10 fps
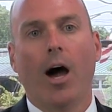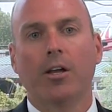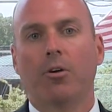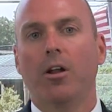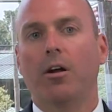
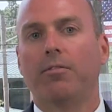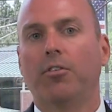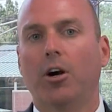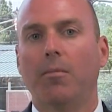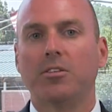I created our
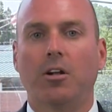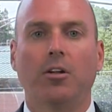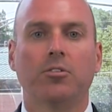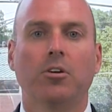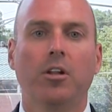firm as an
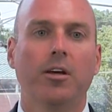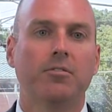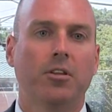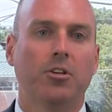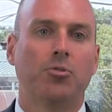
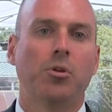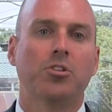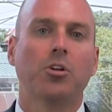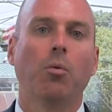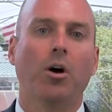alternative to the
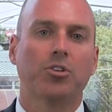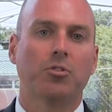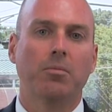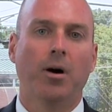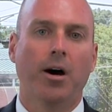traditional Wall
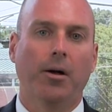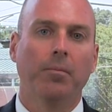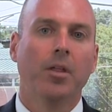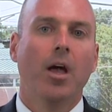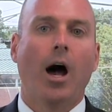Street model.